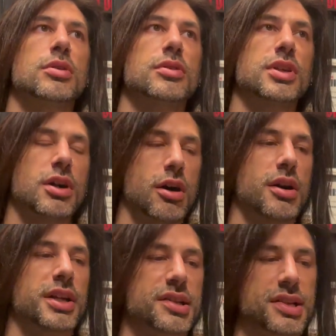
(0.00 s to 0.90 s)
the
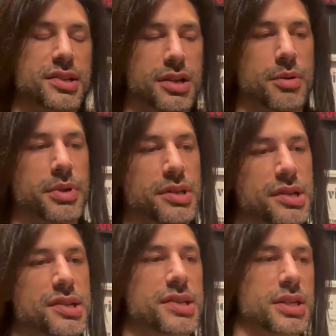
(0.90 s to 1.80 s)
audience that's coming to
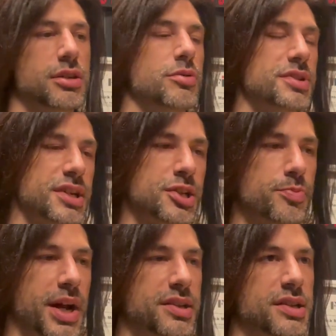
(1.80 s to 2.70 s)
see you is
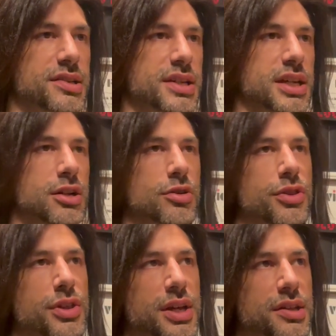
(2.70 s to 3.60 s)
expecting to hear
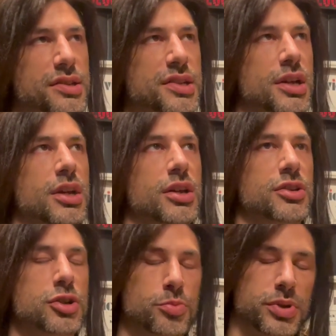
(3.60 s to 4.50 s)
things
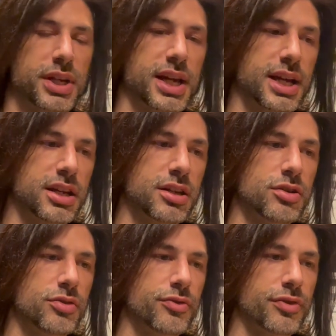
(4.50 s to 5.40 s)

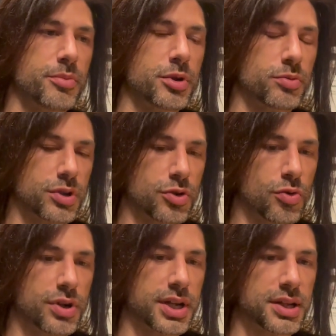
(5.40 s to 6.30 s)
duplicated from your
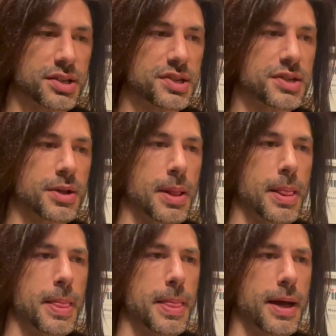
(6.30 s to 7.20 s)
recordings
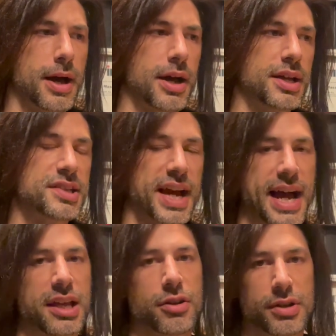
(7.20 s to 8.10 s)
as
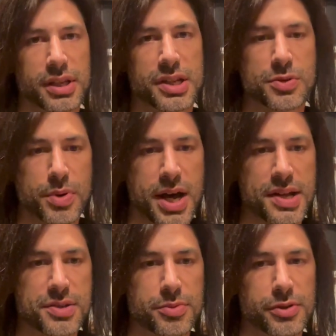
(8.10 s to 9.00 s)
accurately as
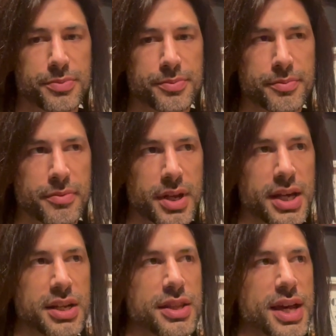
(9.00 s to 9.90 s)
possible.
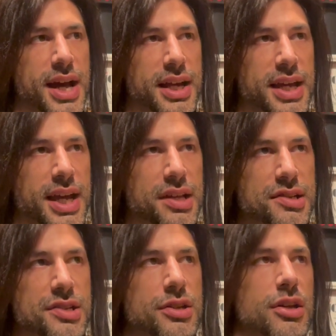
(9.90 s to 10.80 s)
And in that case,